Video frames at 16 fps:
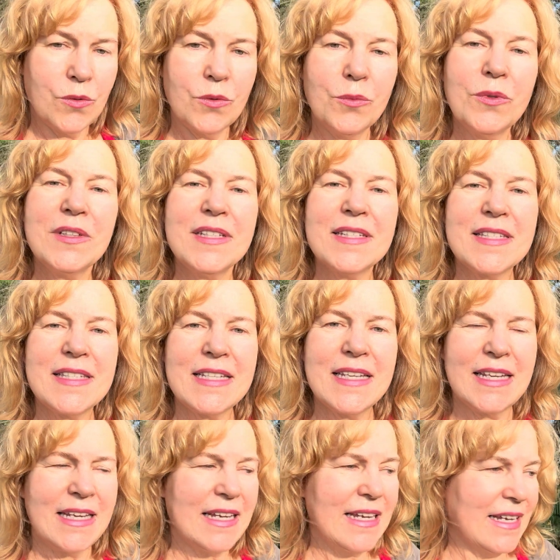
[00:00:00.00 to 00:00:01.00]
we'll just
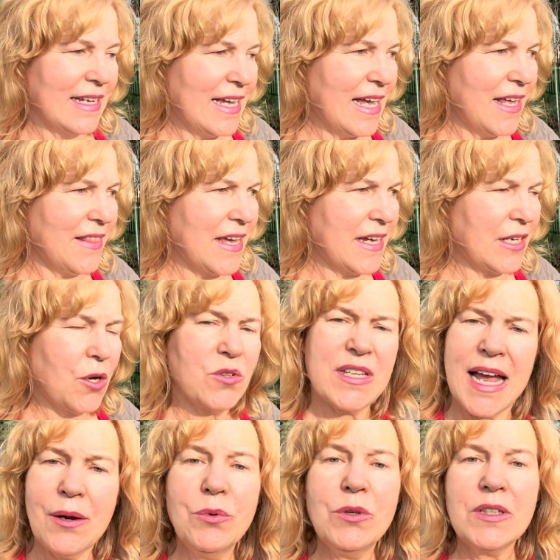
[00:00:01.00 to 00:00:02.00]
see how that goes.
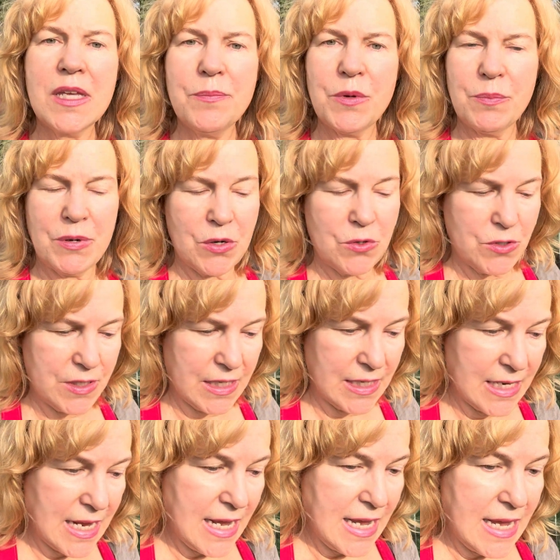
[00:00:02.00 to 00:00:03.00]
I will keep you posted.
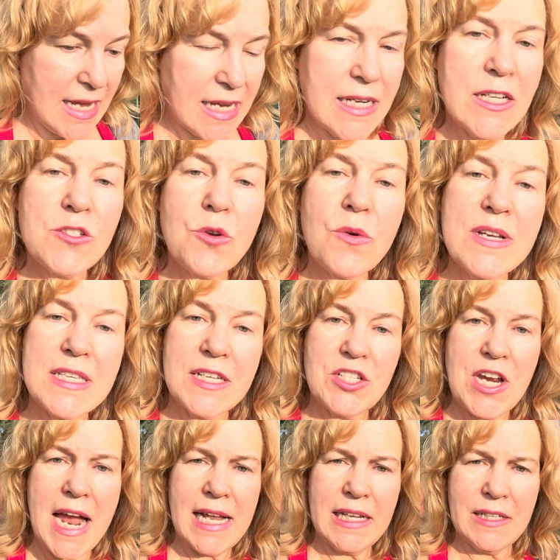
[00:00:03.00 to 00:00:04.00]
It is always a
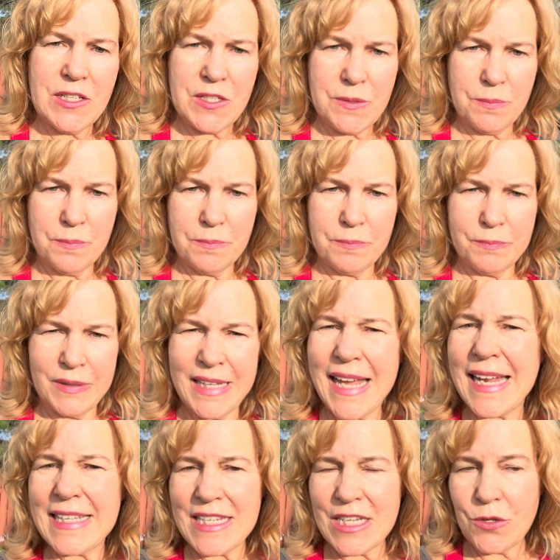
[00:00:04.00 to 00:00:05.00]
challenge
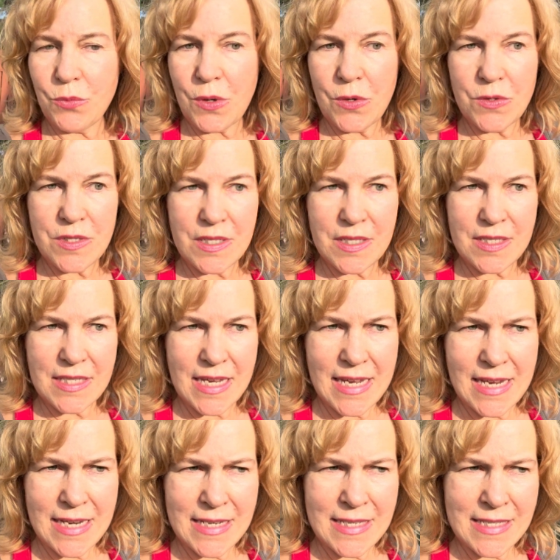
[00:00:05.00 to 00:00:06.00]
planting roses
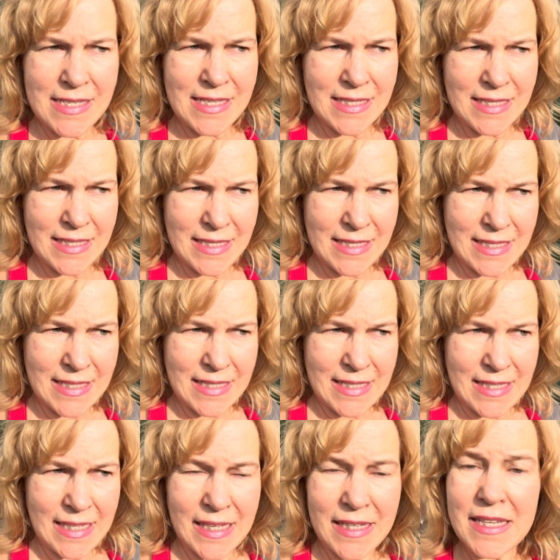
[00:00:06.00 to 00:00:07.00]
in
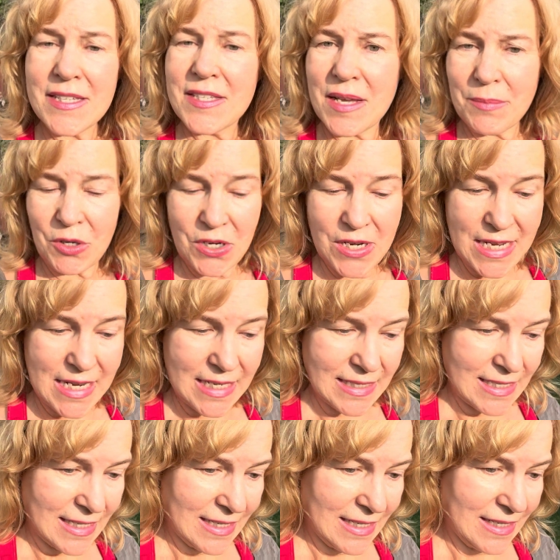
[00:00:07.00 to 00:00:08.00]
the summer
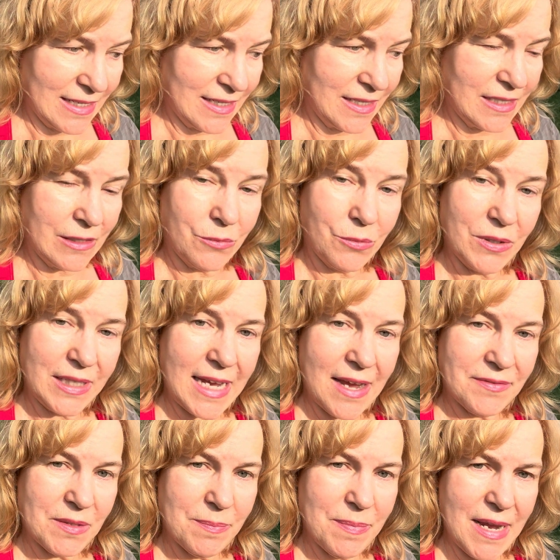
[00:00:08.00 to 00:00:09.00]
heat. You really have
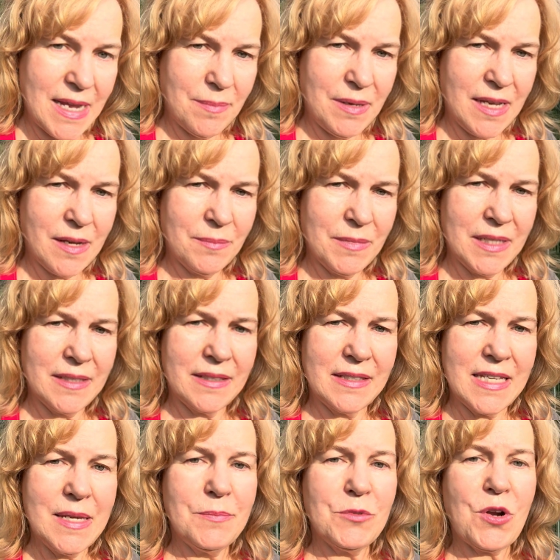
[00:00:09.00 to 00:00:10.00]
to baby them and
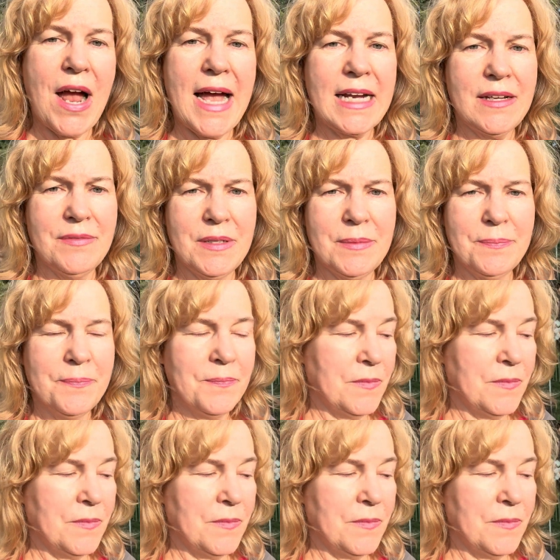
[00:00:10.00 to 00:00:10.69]
keep track of them.